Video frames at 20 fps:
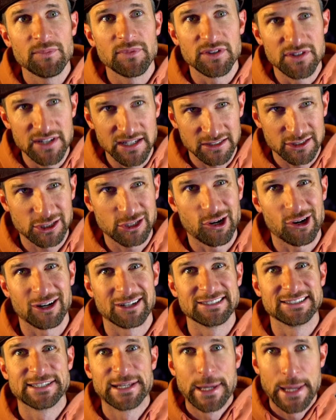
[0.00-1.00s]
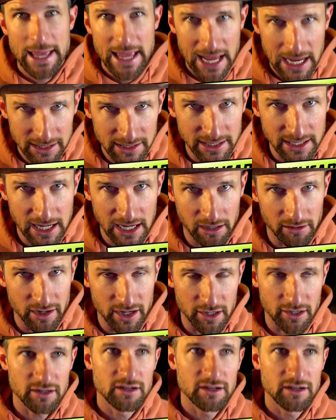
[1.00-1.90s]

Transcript: discards Helicarrier,